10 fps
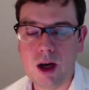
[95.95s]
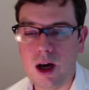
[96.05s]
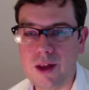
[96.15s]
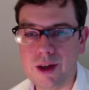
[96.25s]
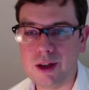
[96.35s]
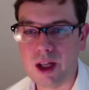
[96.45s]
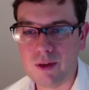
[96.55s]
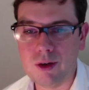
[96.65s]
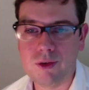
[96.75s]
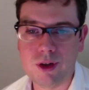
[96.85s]
i think
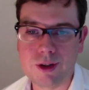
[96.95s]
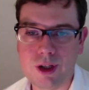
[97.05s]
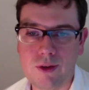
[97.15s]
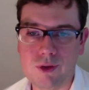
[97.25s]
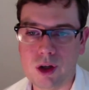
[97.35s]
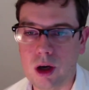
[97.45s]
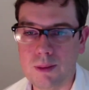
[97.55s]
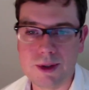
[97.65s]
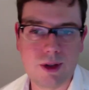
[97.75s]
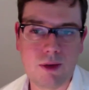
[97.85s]
never for steve
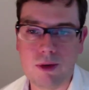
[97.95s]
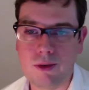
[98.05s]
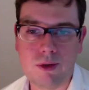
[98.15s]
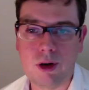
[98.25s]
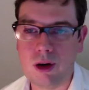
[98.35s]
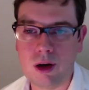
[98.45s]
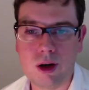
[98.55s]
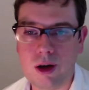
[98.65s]
jobs never for